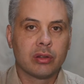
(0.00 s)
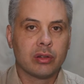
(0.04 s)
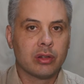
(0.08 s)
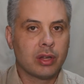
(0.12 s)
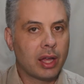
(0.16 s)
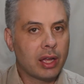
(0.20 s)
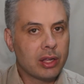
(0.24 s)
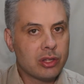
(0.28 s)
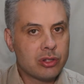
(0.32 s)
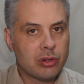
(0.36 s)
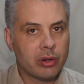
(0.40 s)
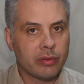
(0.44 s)

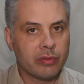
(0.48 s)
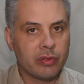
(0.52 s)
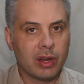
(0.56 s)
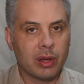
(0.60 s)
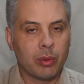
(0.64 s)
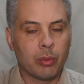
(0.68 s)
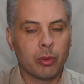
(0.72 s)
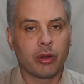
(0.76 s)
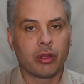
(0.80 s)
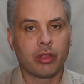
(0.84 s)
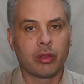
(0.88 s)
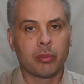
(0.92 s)
nature of
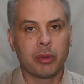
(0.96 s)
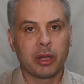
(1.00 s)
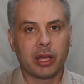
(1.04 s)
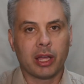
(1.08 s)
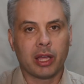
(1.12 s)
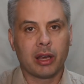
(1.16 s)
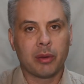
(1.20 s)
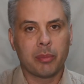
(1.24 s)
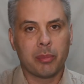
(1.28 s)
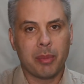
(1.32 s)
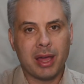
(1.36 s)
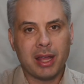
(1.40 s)
networks and being able
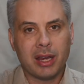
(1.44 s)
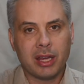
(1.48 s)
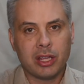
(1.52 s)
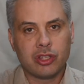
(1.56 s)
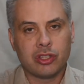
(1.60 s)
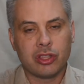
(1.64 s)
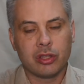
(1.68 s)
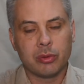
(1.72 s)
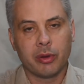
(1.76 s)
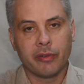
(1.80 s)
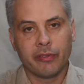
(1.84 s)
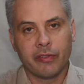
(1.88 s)
to manage
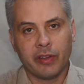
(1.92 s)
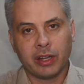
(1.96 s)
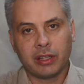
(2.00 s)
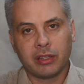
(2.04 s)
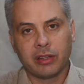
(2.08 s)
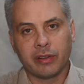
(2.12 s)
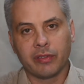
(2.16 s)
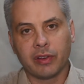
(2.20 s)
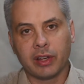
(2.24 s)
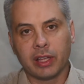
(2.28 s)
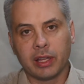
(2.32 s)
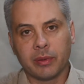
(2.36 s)
them
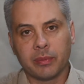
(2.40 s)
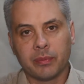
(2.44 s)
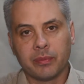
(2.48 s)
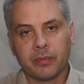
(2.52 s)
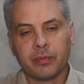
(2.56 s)
effectively.